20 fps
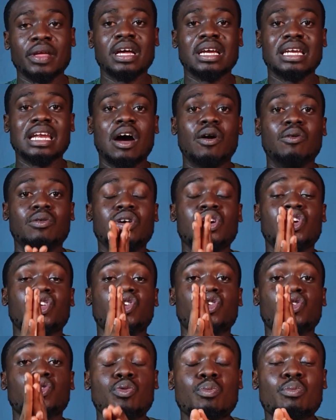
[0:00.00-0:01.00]
Now,
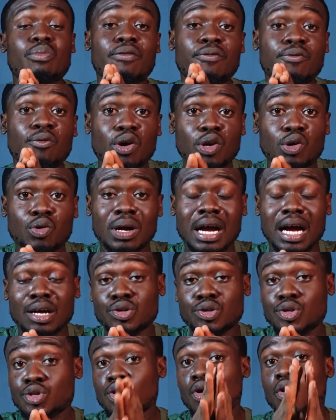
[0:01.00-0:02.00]
before you can
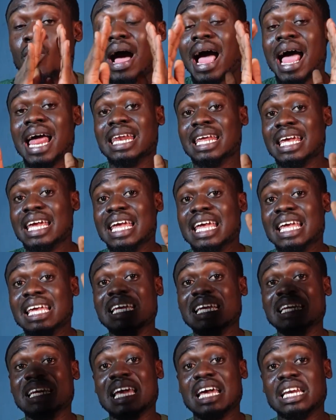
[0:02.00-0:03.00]
score an A
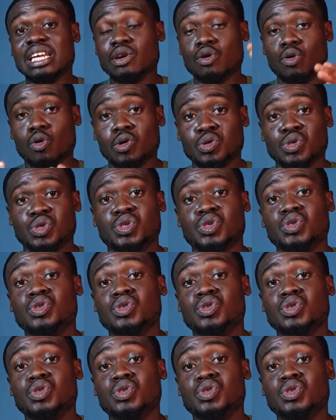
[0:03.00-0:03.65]
in any course,